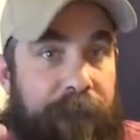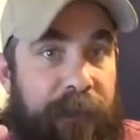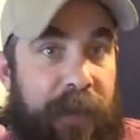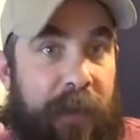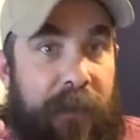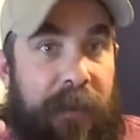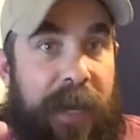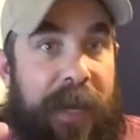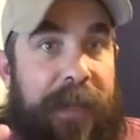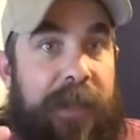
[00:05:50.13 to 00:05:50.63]

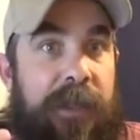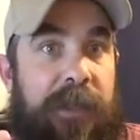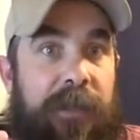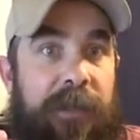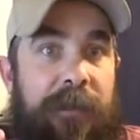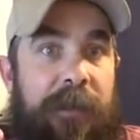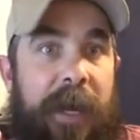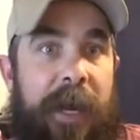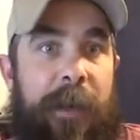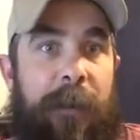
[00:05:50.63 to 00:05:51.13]
device is
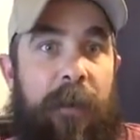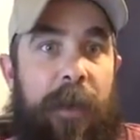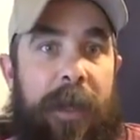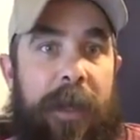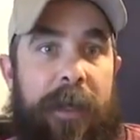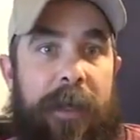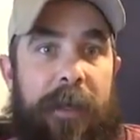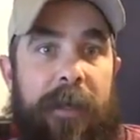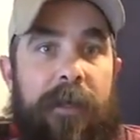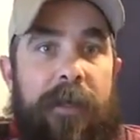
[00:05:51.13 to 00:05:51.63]

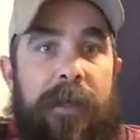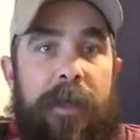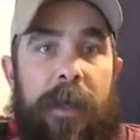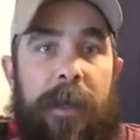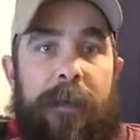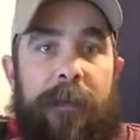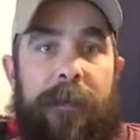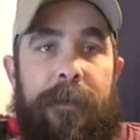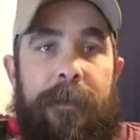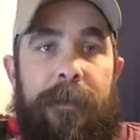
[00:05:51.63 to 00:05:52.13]
vibrating and
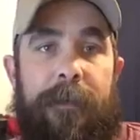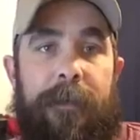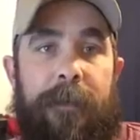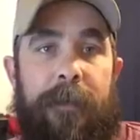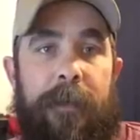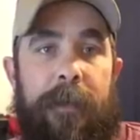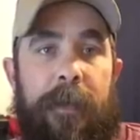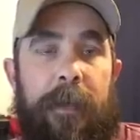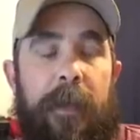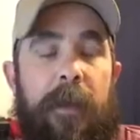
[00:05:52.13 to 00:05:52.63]
stuff.
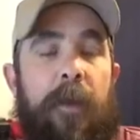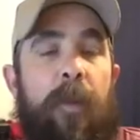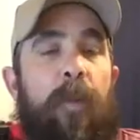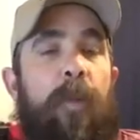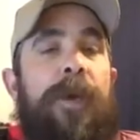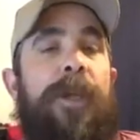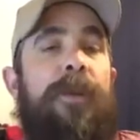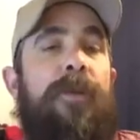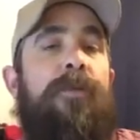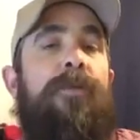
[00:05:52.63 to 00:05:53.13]

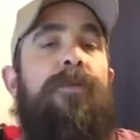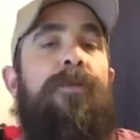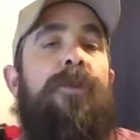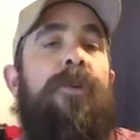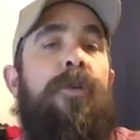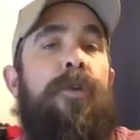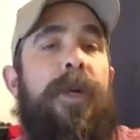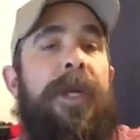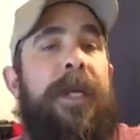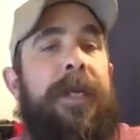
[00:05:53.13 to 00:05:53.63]
When you
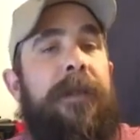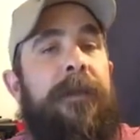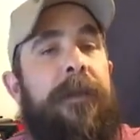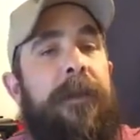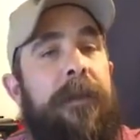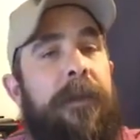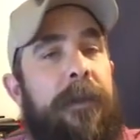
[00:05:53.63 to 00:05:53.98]
do it